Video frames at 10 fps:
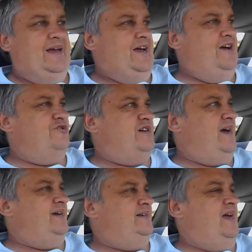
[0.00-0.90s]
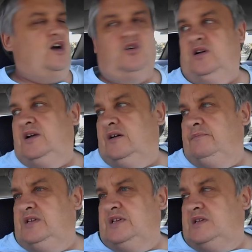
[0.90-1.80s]
Okay, now
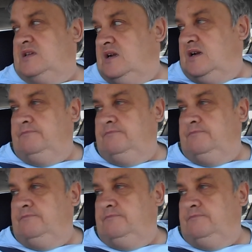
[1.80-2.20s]
I'm just